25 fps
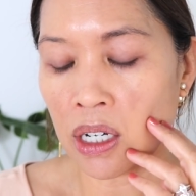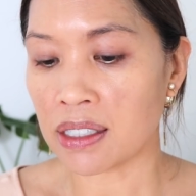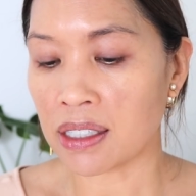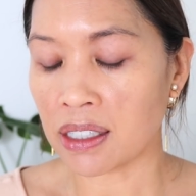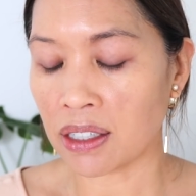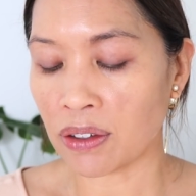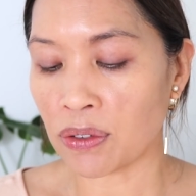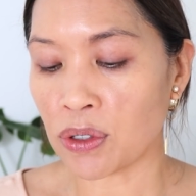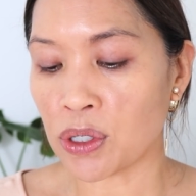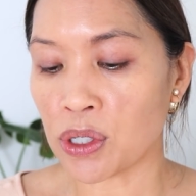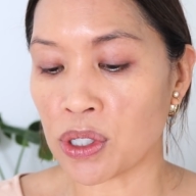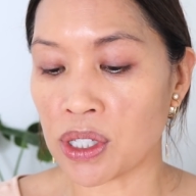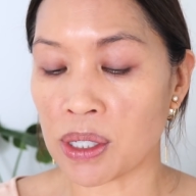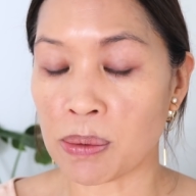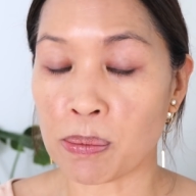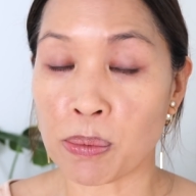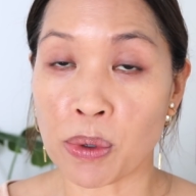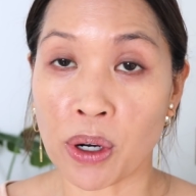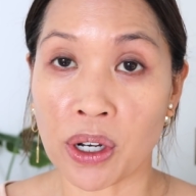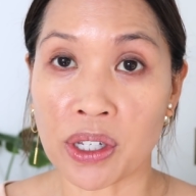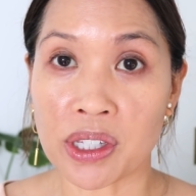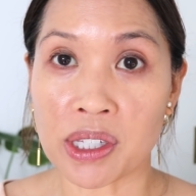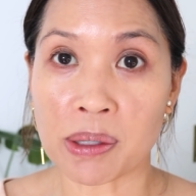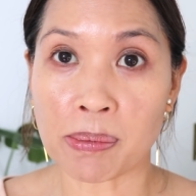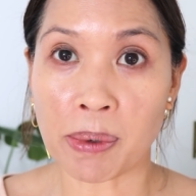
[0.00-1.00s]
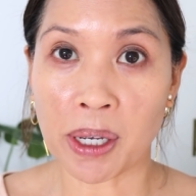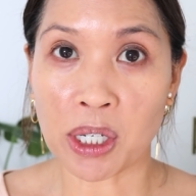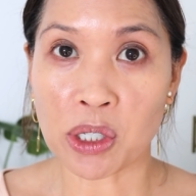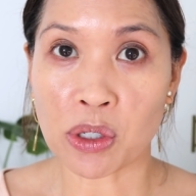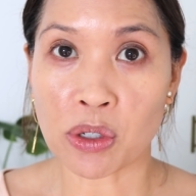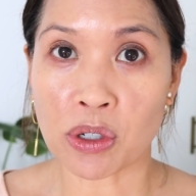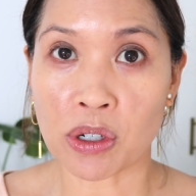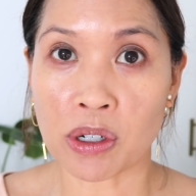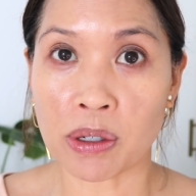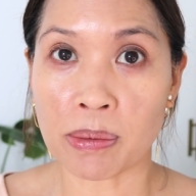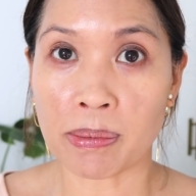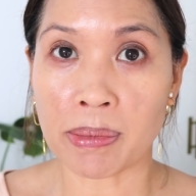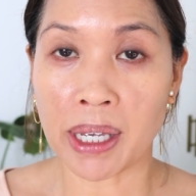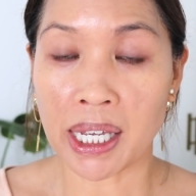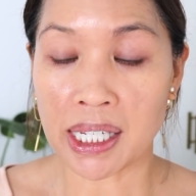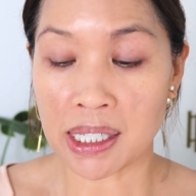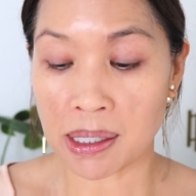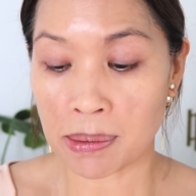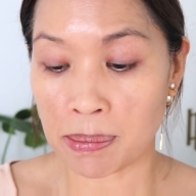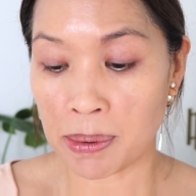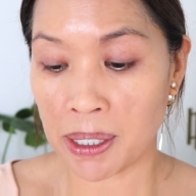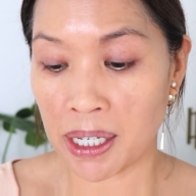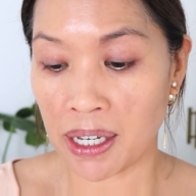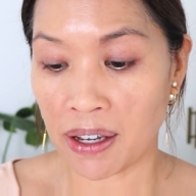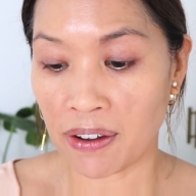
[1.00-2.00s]
Delivers broad spectrum
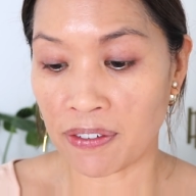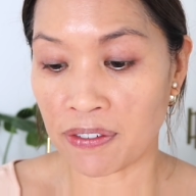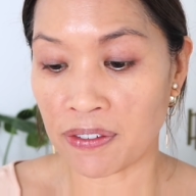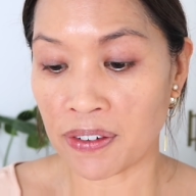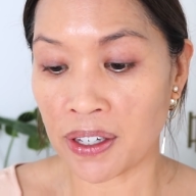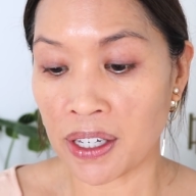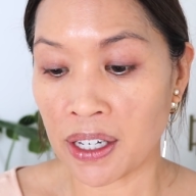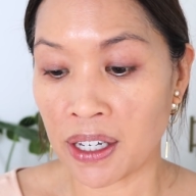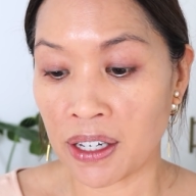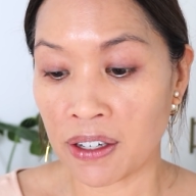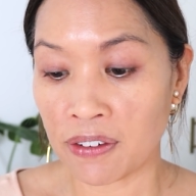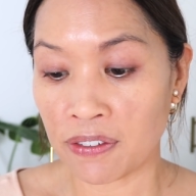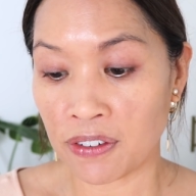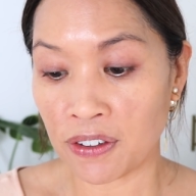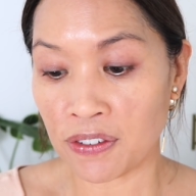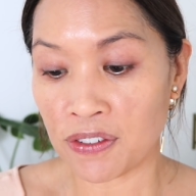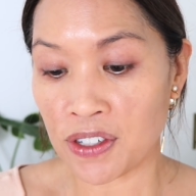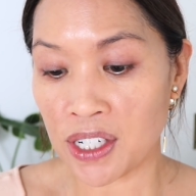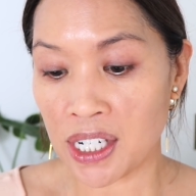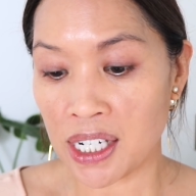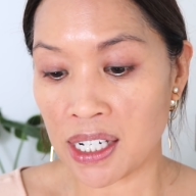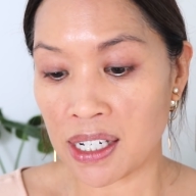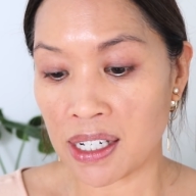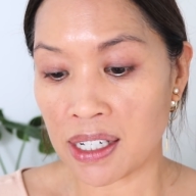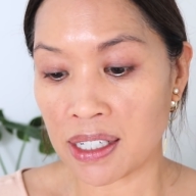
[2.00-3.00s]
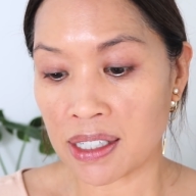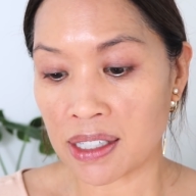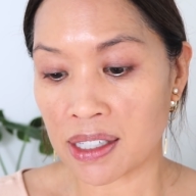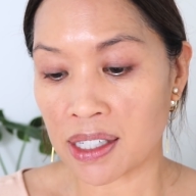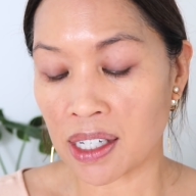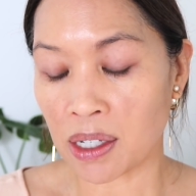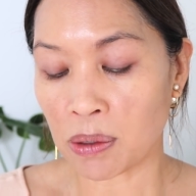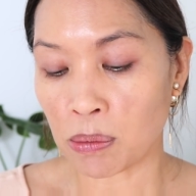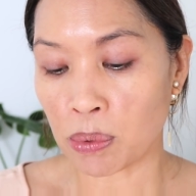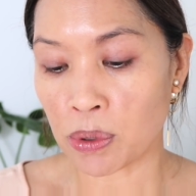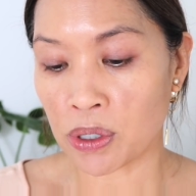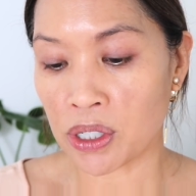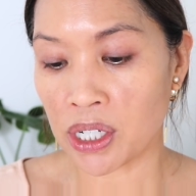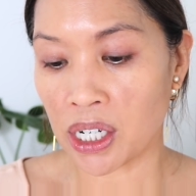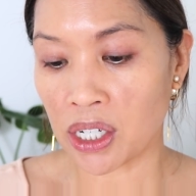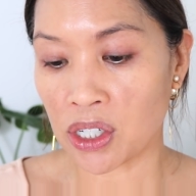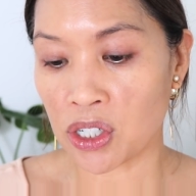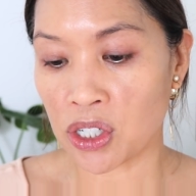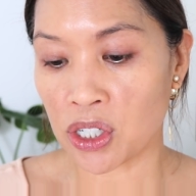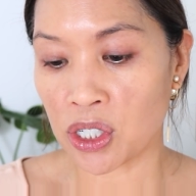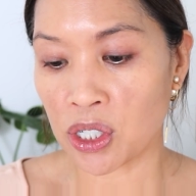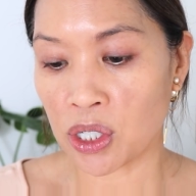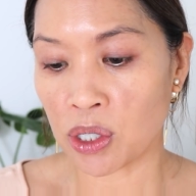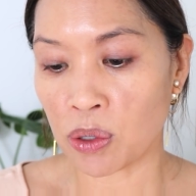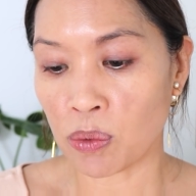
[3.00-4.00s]
SPF 15 sun
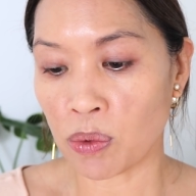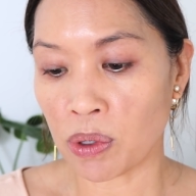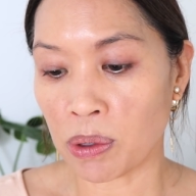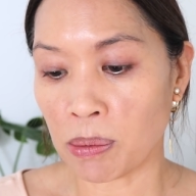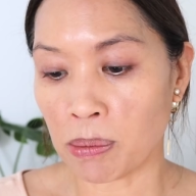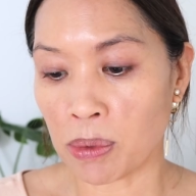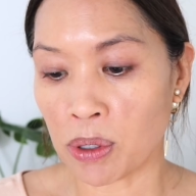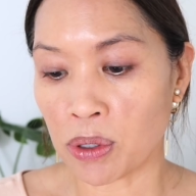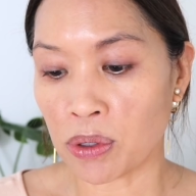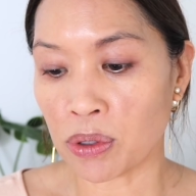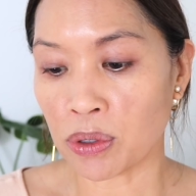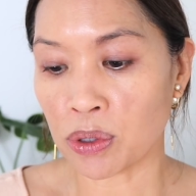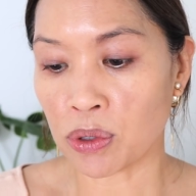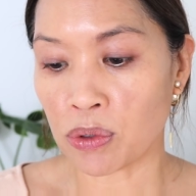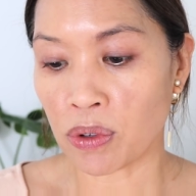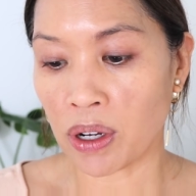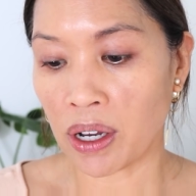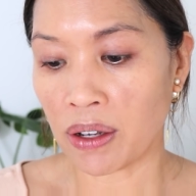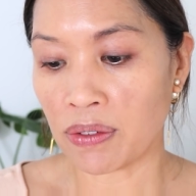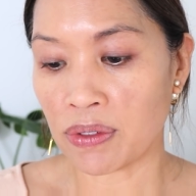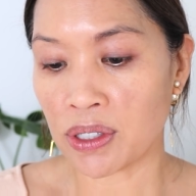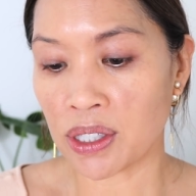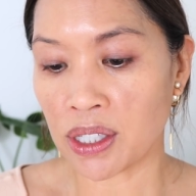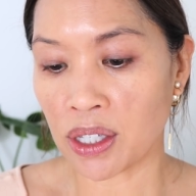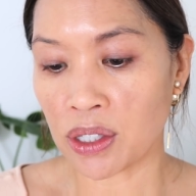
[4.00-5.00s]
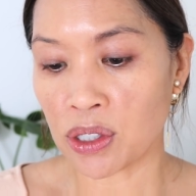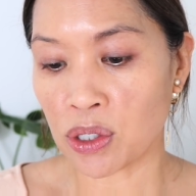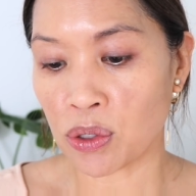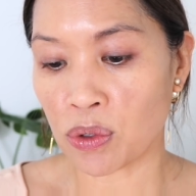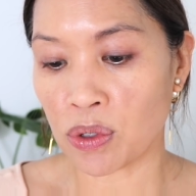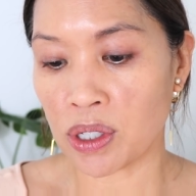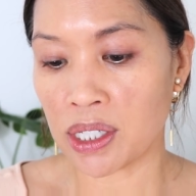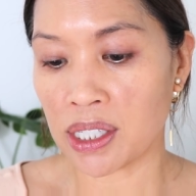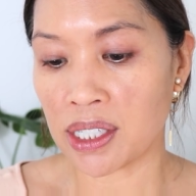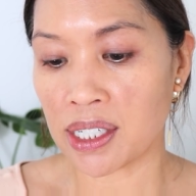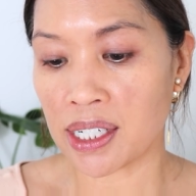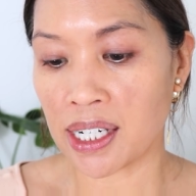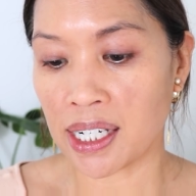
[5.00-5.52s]
protection with mineral derived sunscreens,